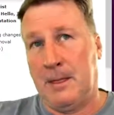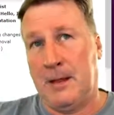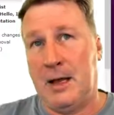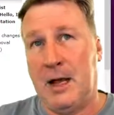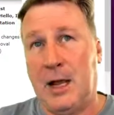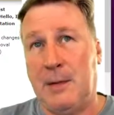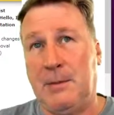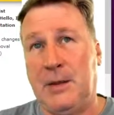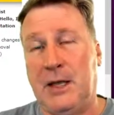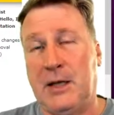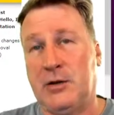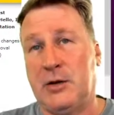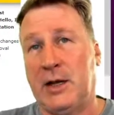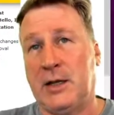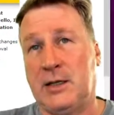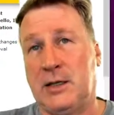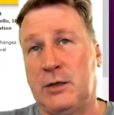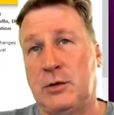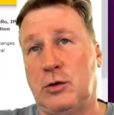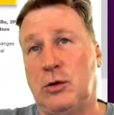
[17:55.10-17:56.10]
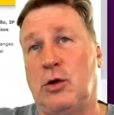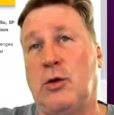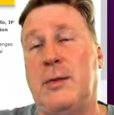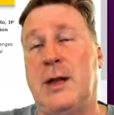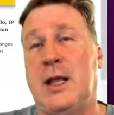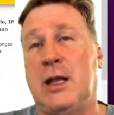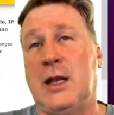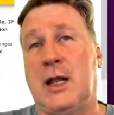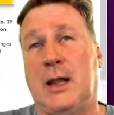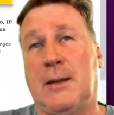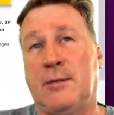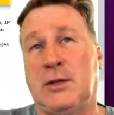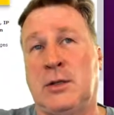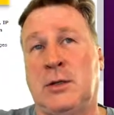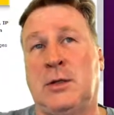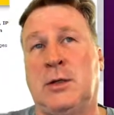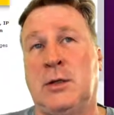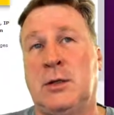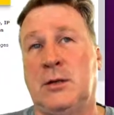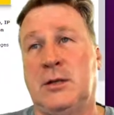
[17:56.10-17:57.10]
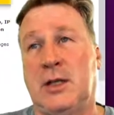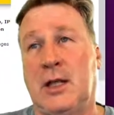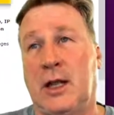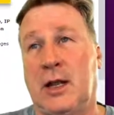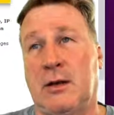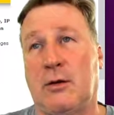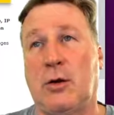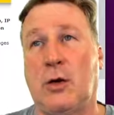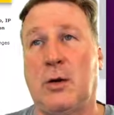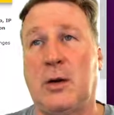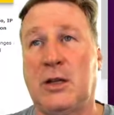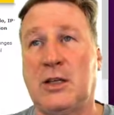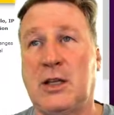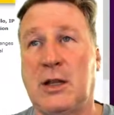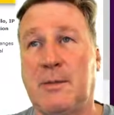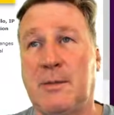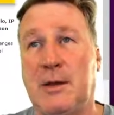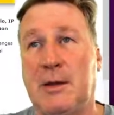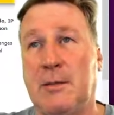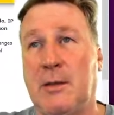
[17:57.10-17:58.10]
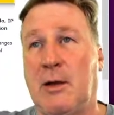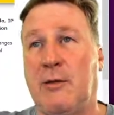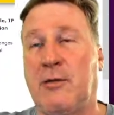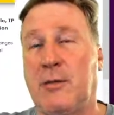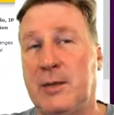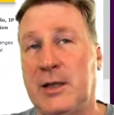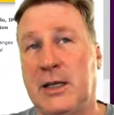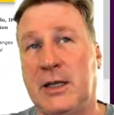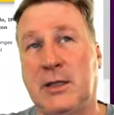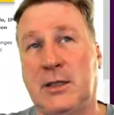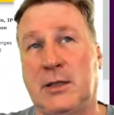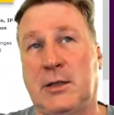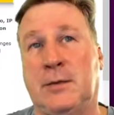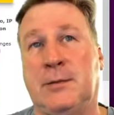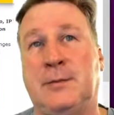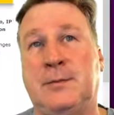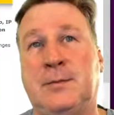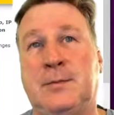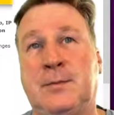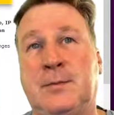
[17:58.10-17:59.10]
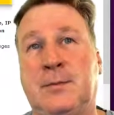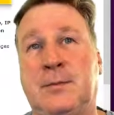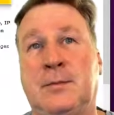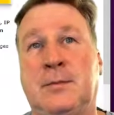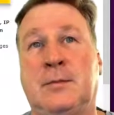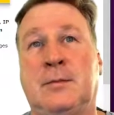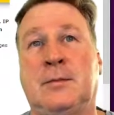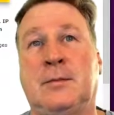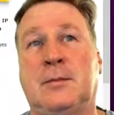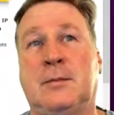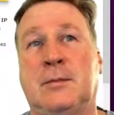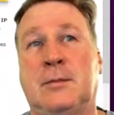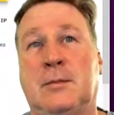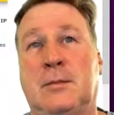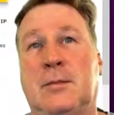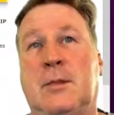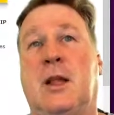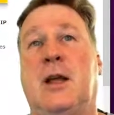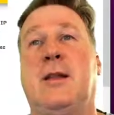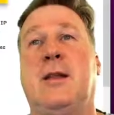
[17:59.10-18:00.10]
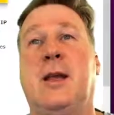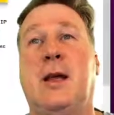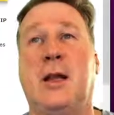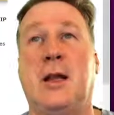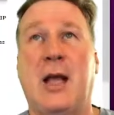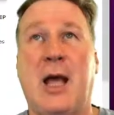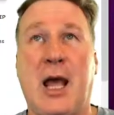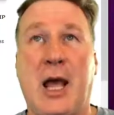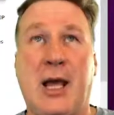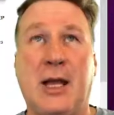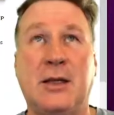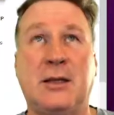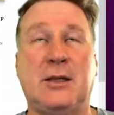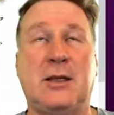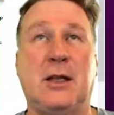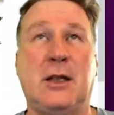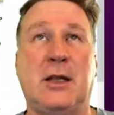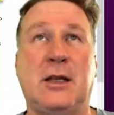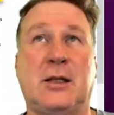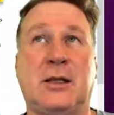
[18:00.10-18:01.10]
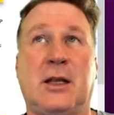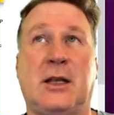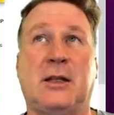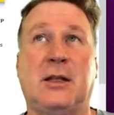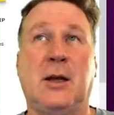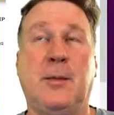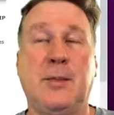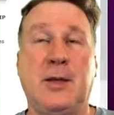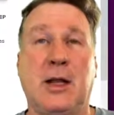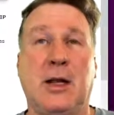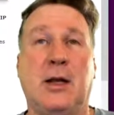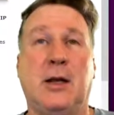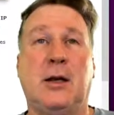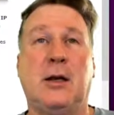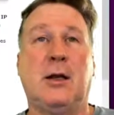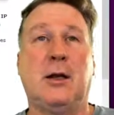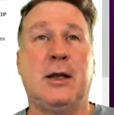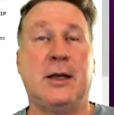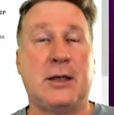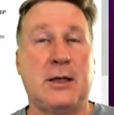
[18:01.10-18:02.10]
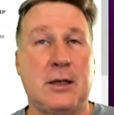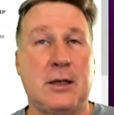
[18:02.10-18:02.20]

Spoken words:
IP addresses and domain names saying don't accept email from these. And then as the list gets updated,